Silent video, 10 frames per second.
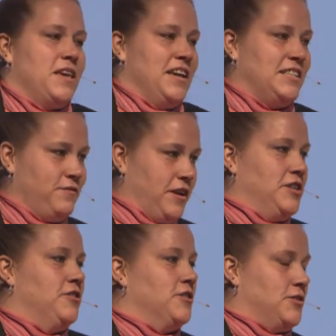It's a very
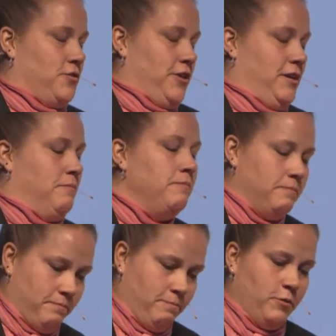dark story,
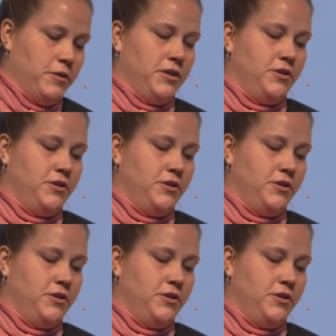but when you